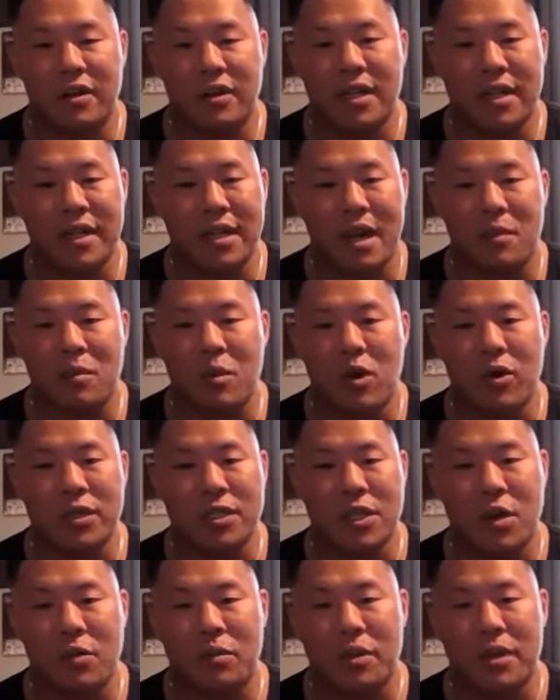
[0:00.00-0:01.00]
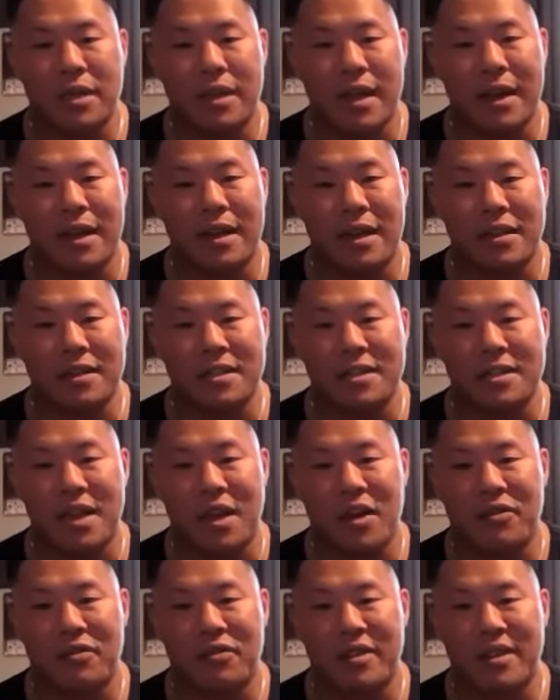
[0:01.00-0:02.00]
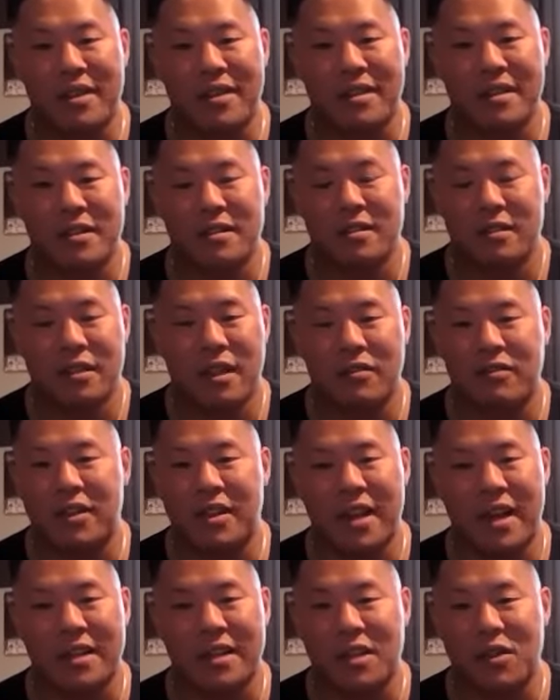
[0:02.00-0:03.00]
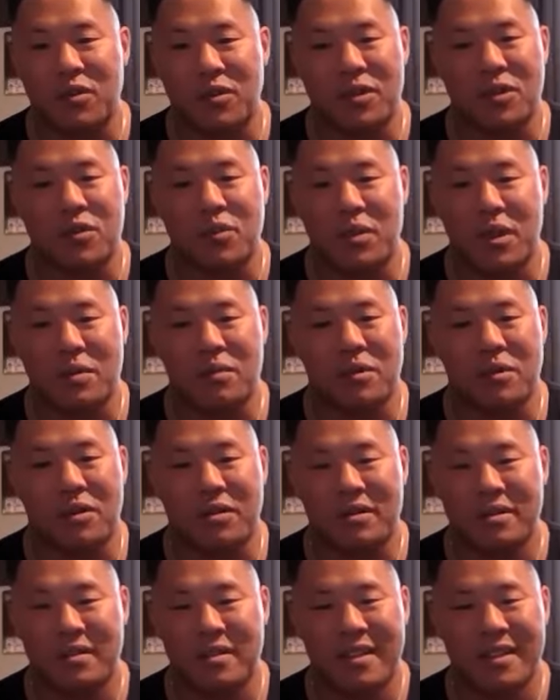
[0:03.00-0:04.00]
Like, I'm always open to that kind of stuff and love connecting with new people.